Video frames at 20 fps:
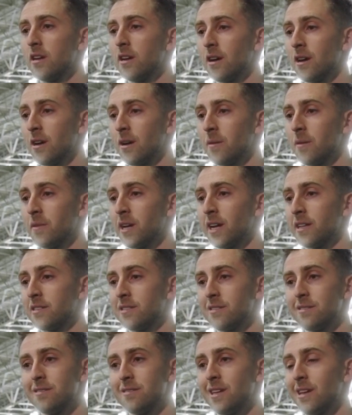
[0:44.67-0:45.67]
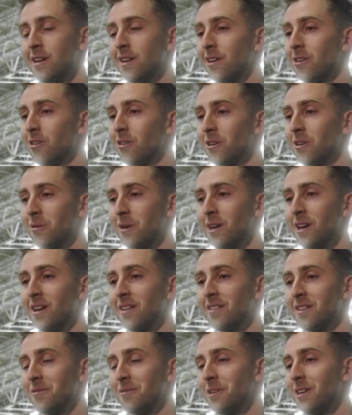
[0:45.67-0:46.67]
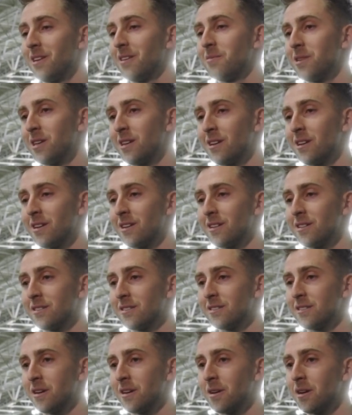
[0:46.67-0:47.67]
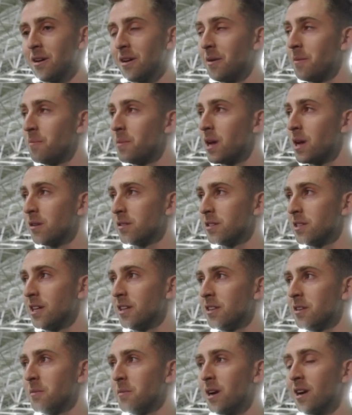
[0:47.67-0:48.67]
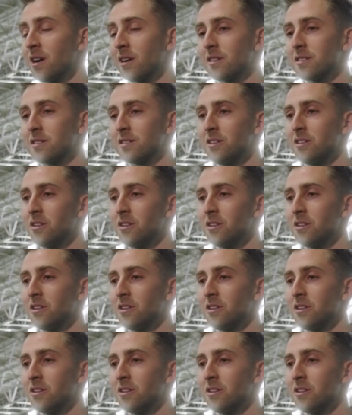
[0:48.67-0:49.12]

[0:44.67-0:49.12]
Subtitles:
That didn't go our way, and then we commit a penalty in the box.